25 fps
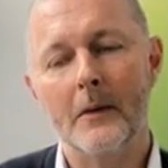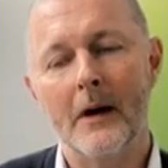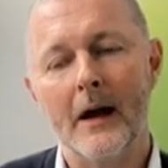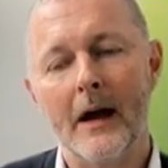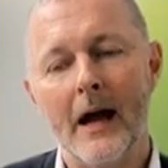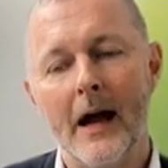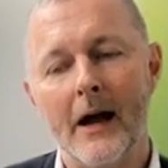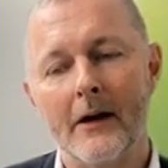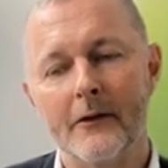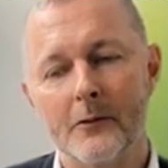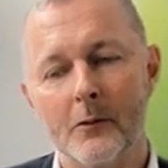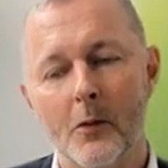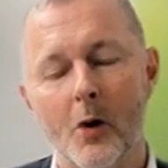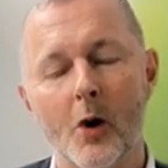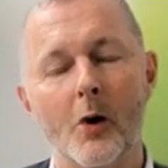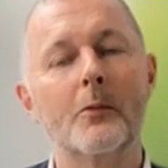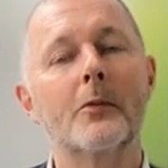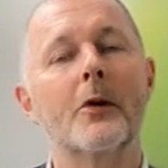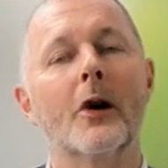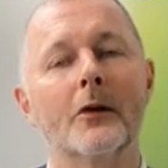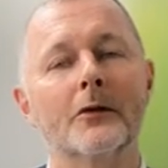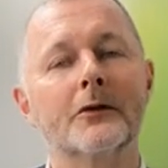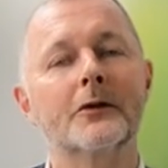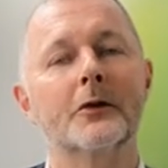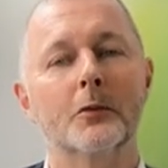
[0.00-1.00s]
have more
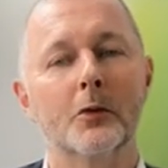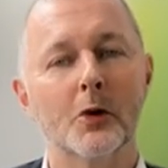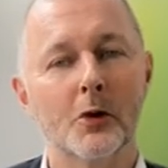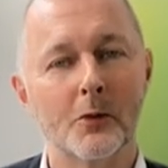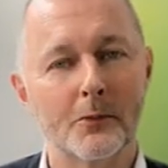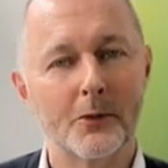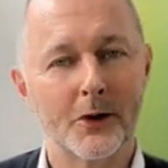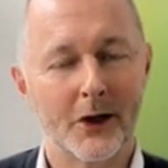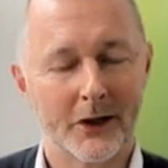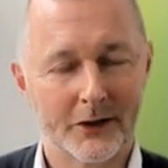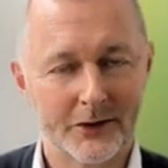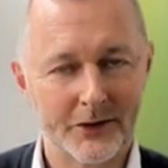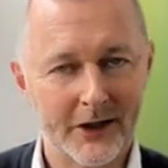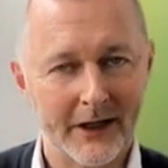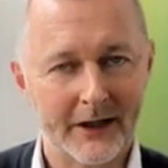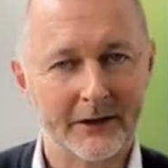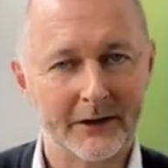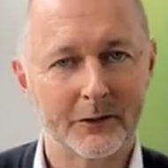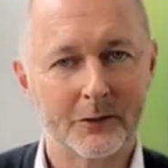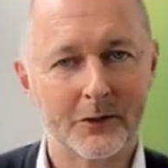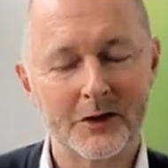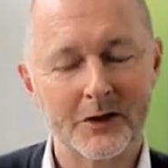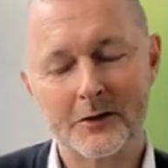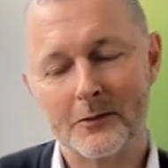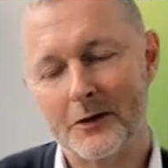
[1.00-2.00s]
profitable projects,
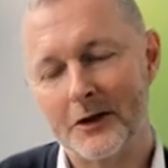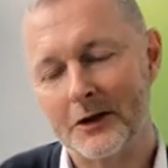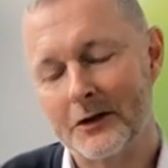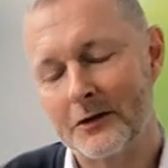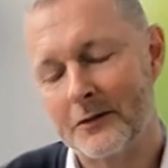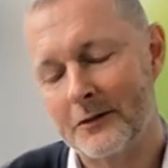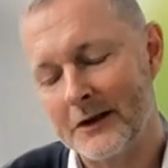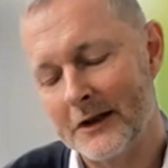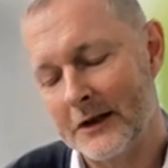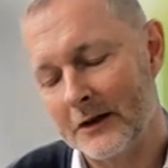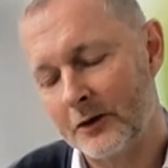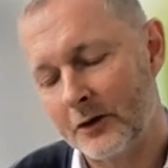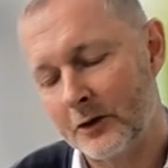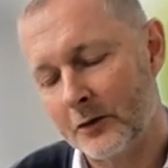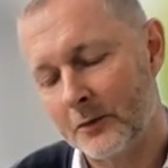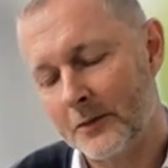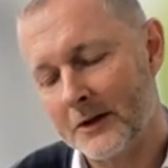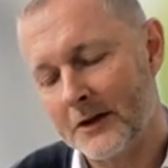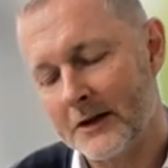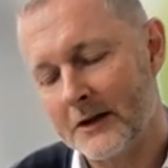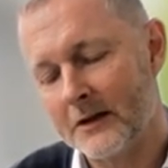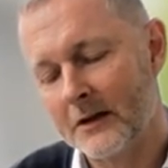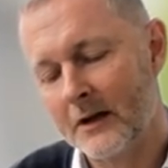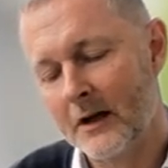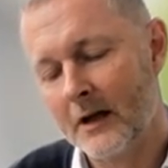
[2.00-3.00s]
which means we need to
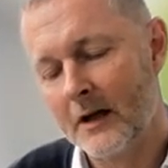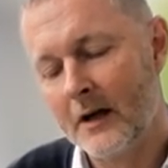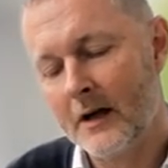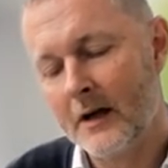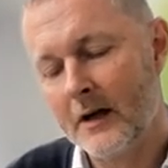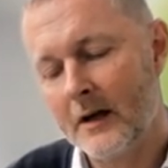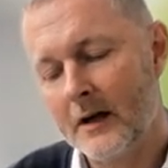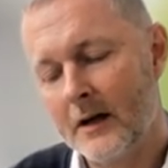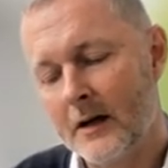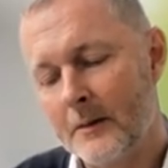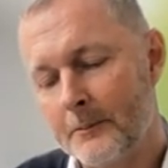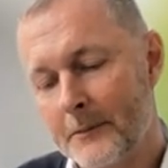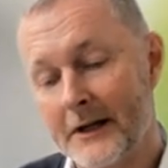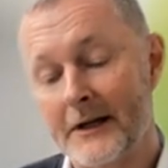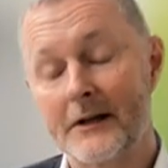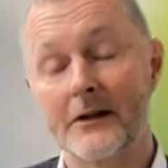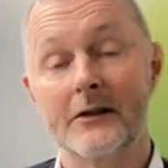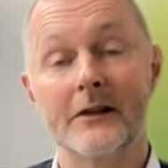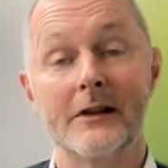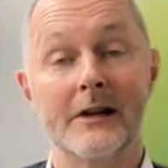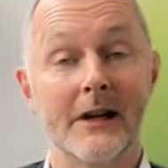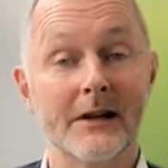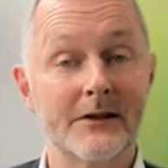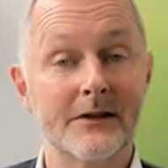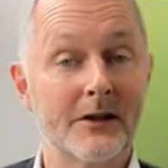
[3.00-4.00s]
be better
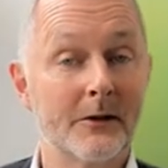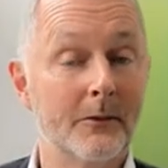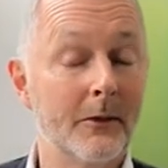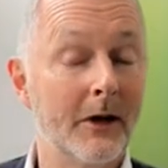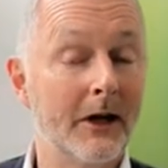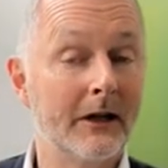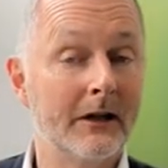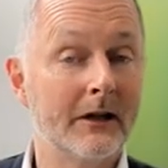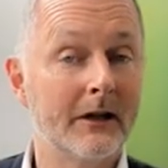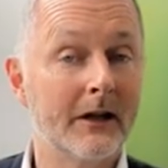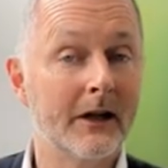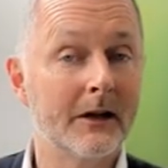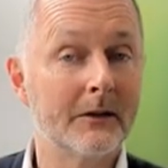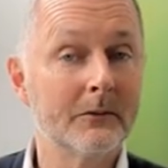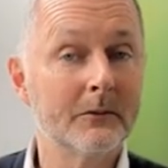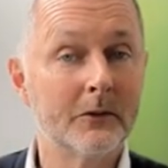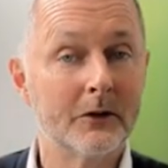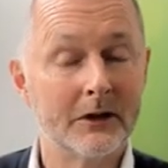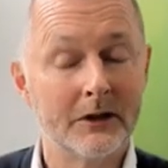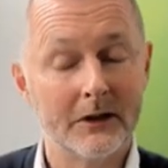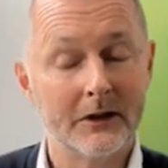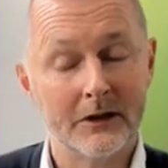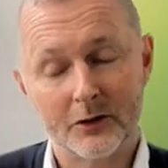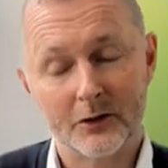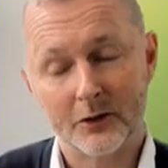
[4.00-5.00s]
at estimating them.
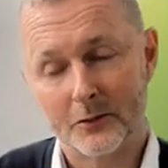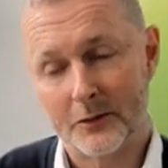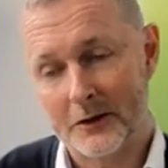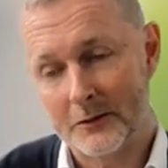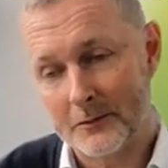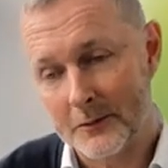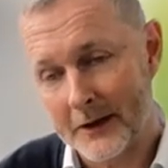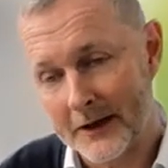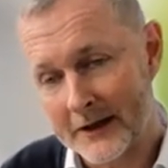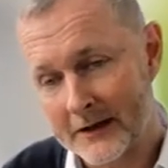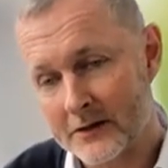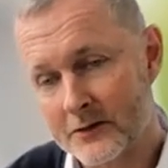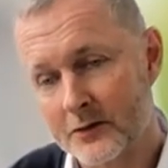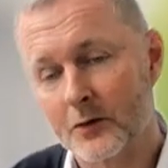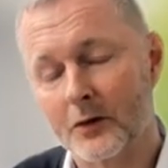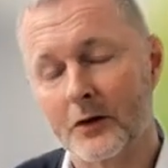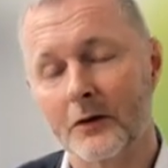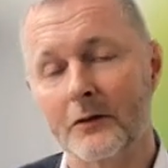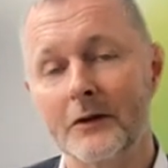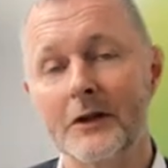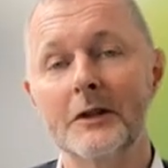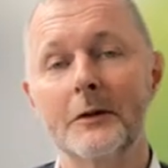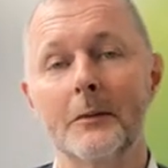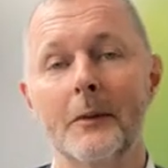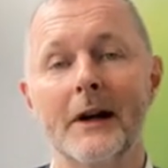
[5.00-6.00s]
We need to be better
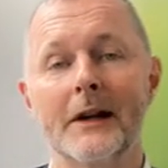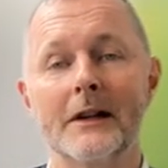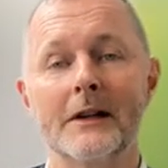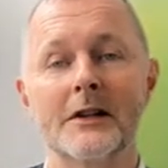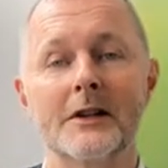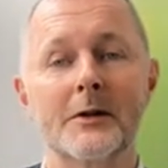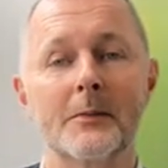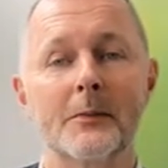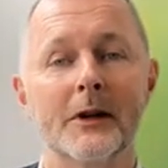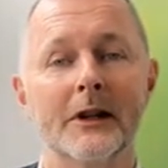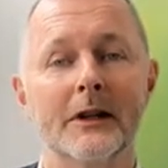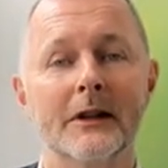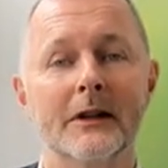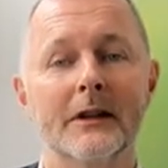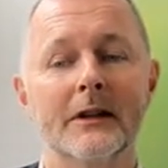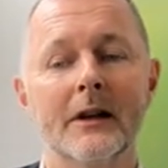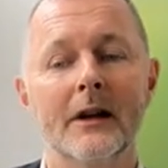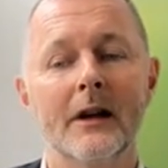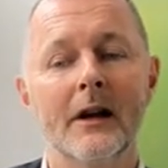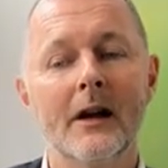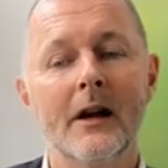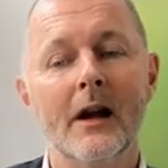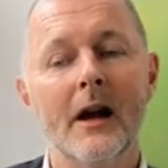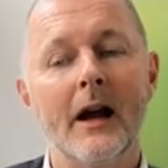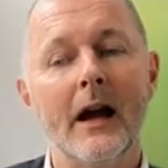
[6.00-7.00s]
doing risk management.
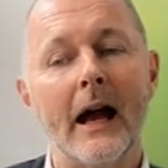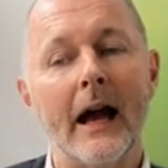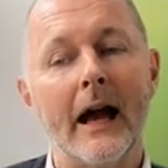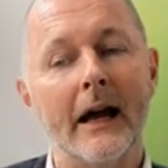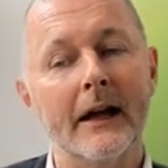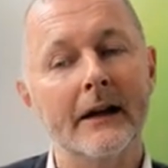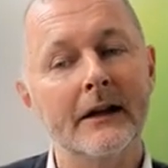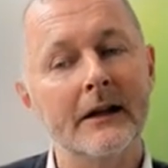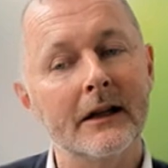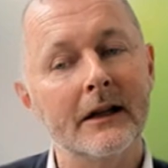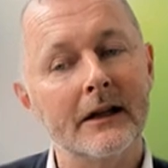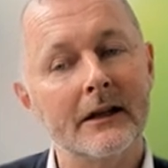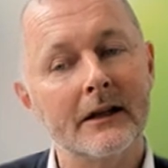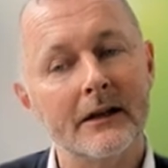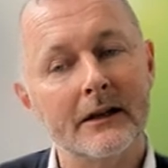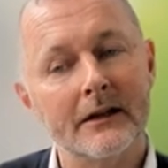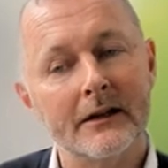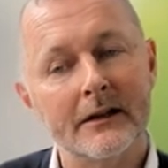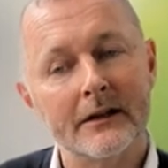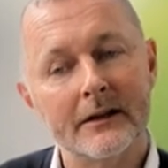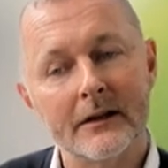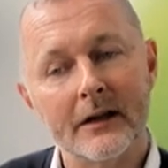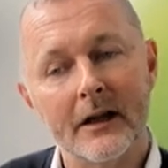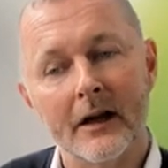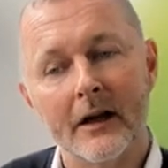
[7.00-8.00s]
And it
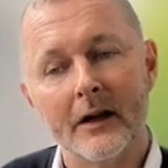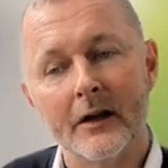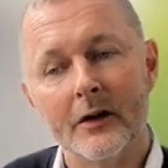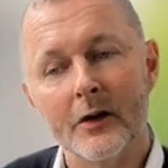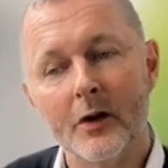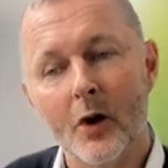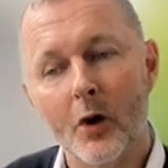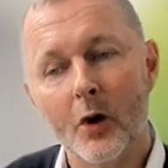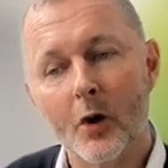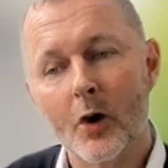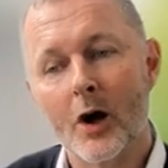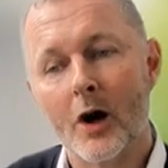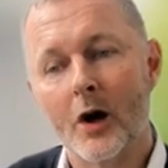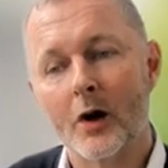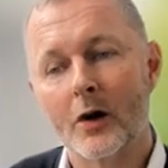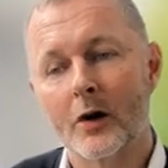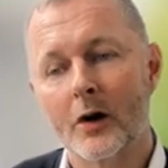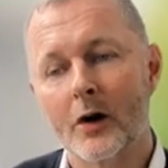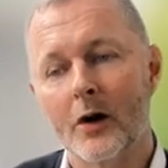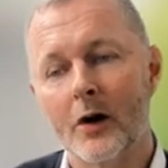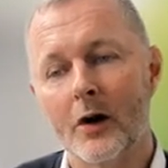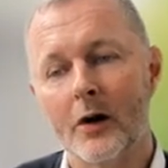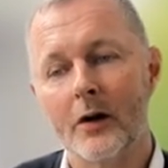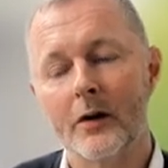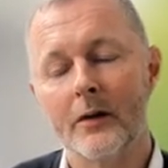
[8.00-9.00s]
is no
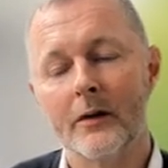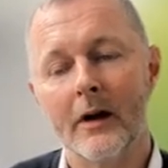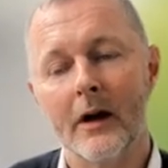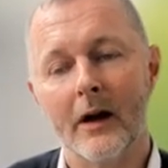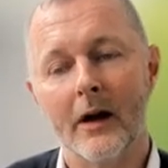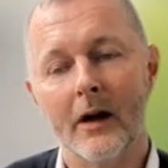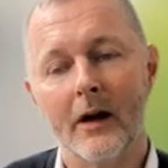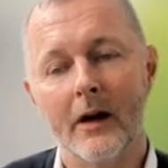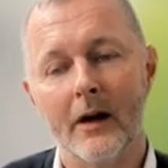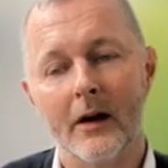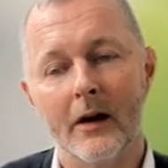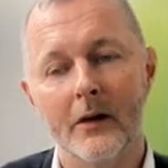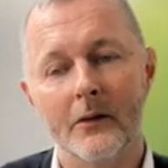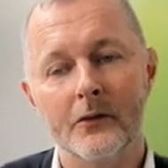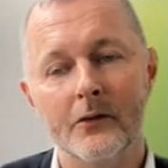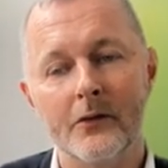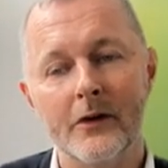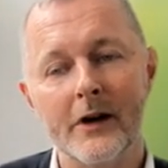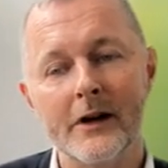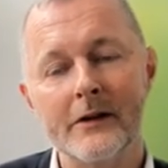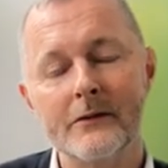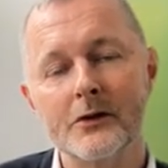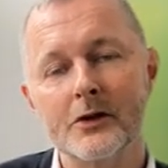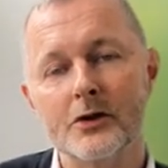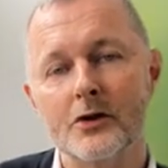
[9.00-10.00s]
longer
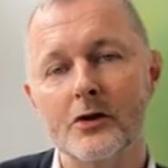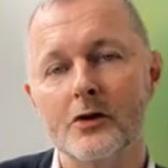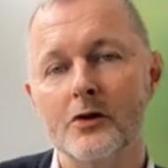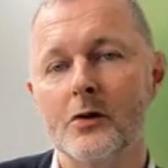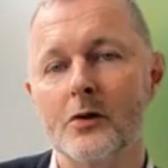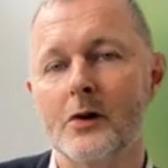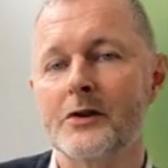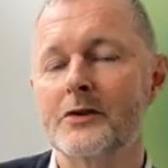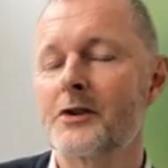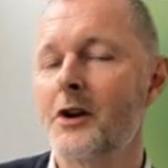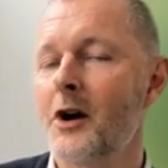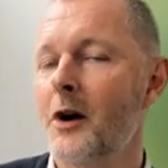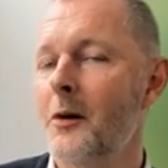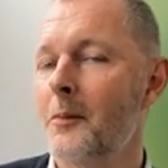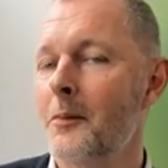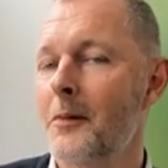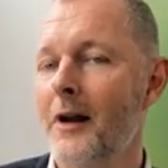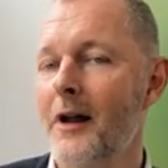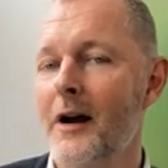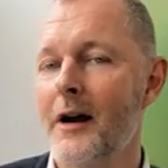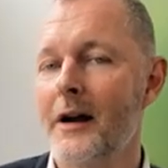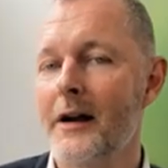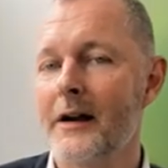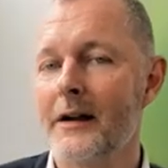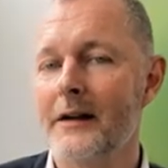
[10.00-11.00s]
revenue and top
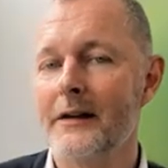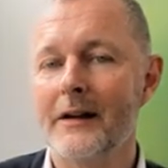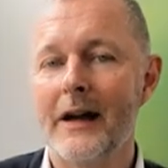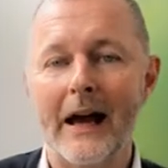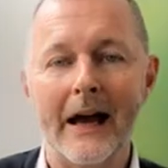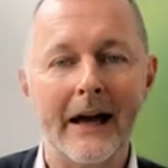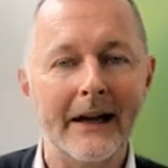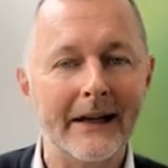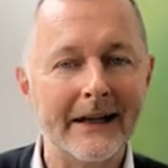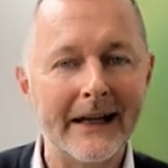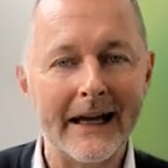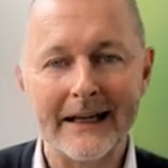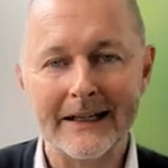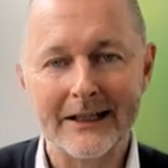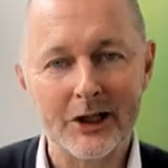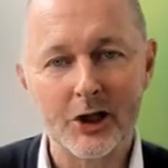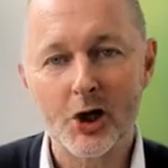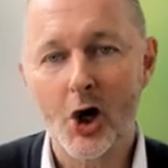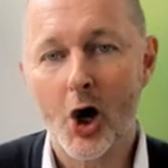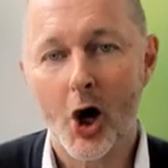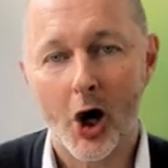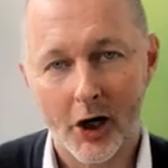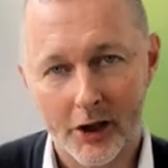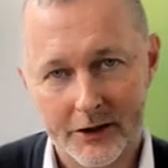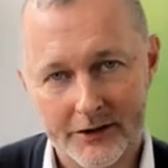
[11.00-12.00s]
line at any
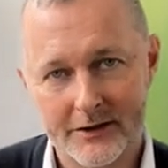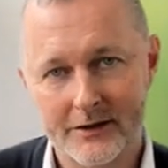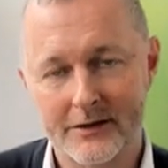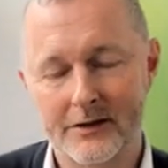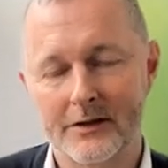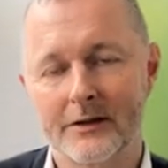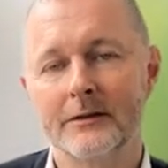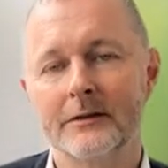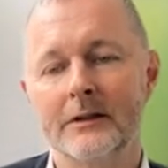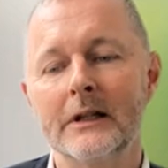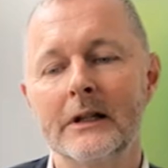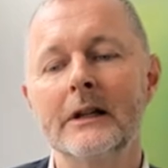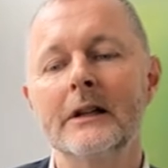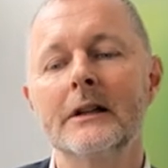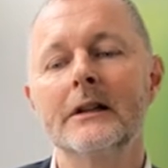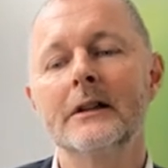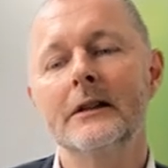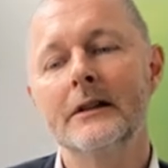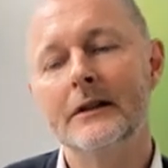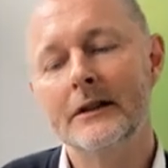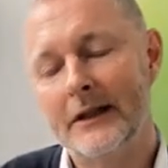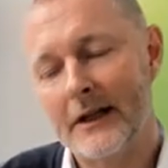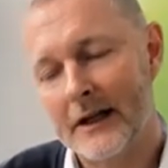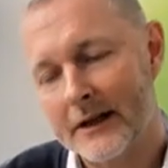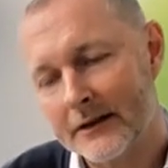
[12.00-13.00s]
cost.
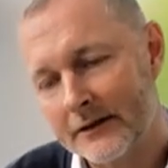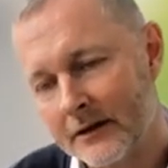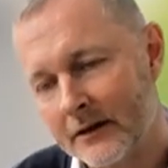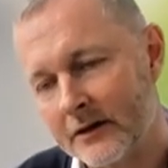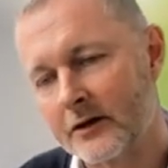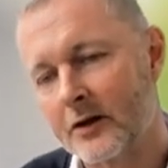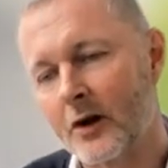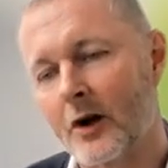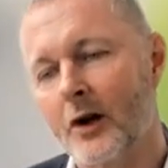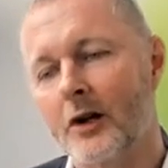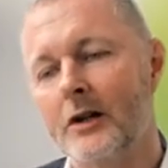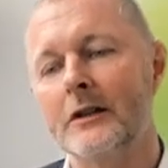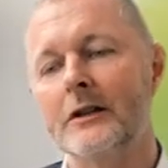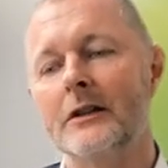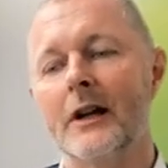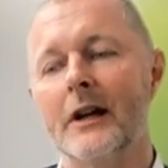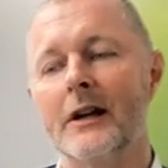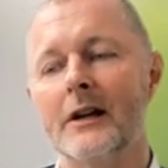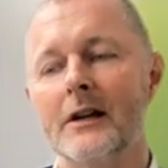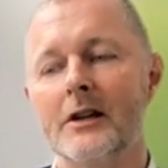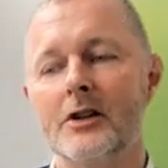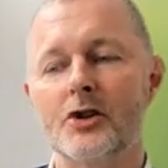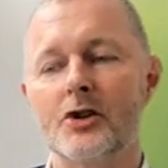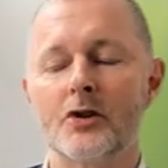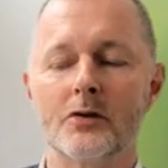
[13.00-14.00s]
Yes, it's early
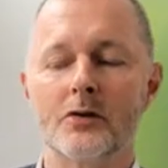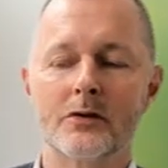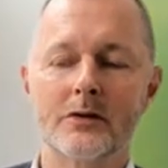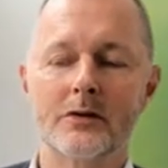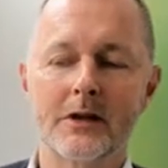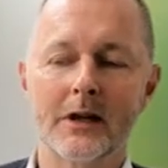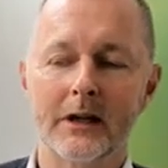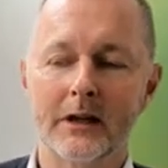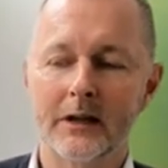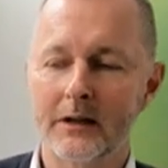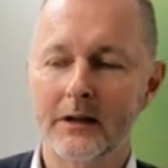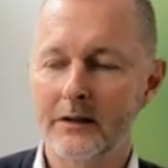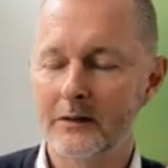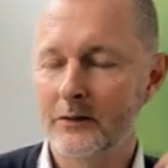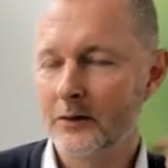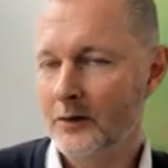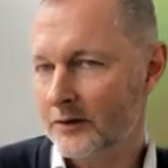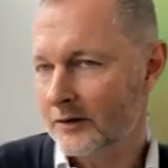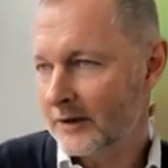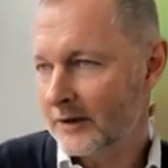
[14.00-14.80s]
days. You take